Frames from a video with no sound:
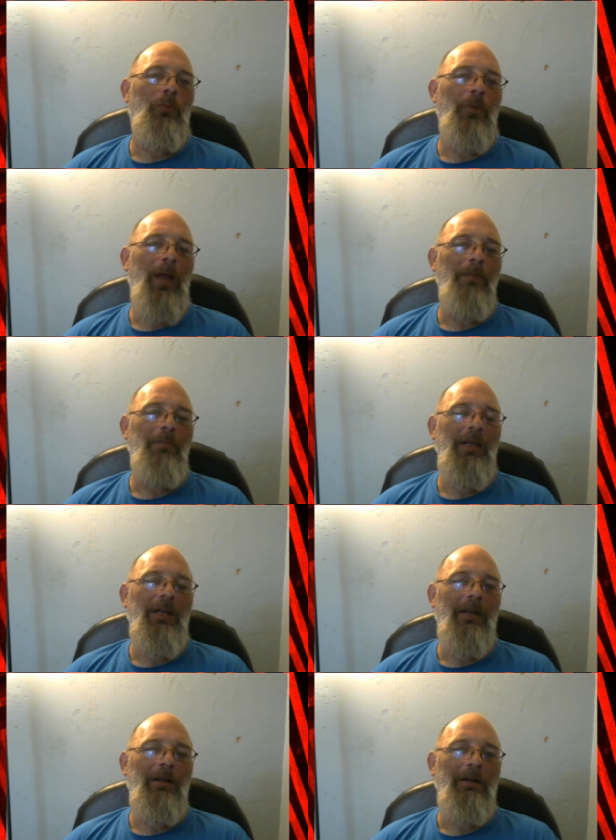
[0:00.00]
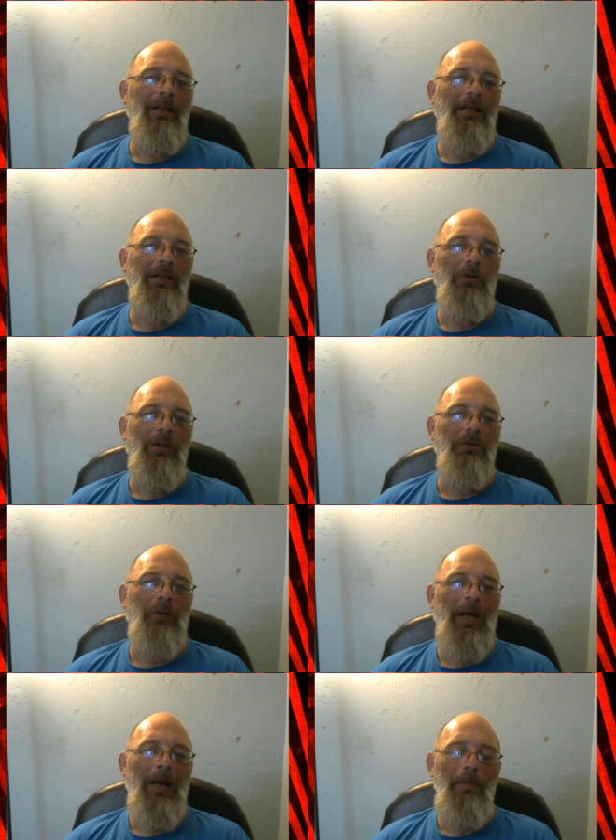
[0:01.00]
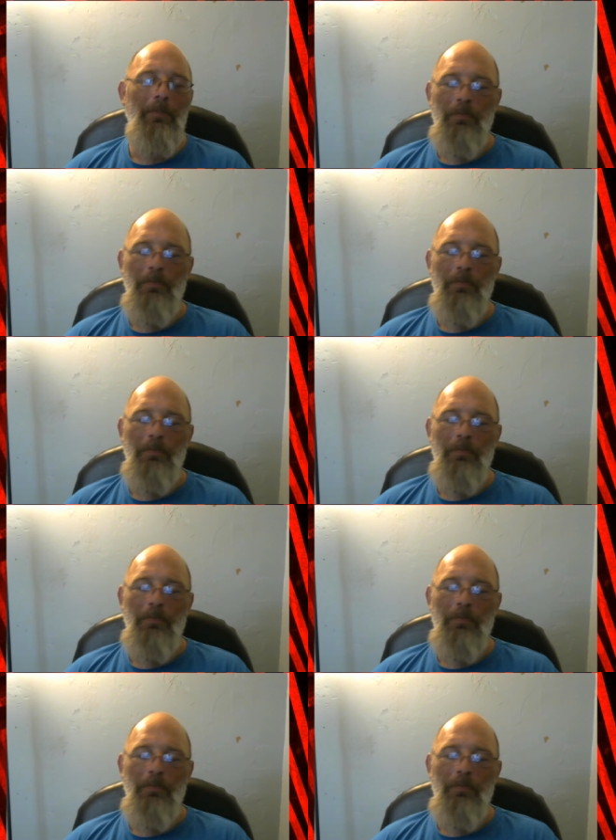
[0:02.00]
empty and clean the grease trap,